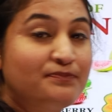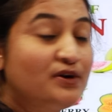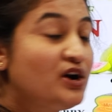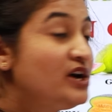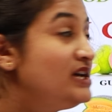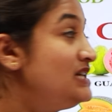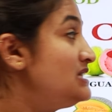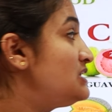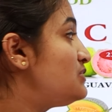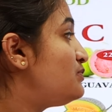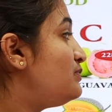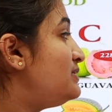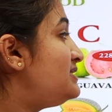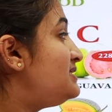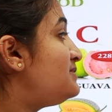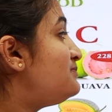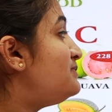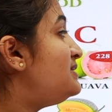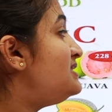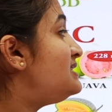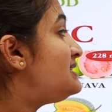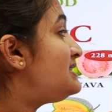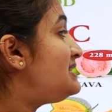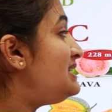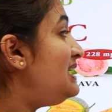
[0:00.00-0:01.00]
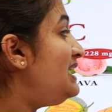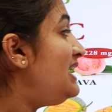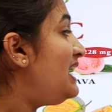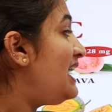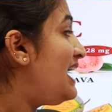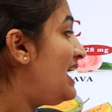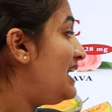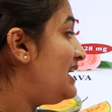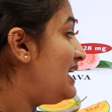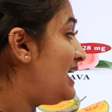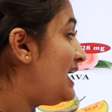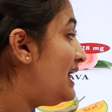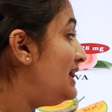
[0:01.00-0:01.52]
points, vitamin C
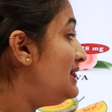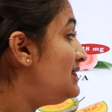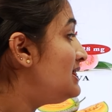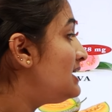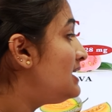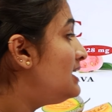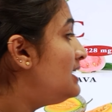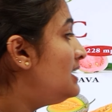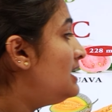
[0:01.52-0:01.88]
and health.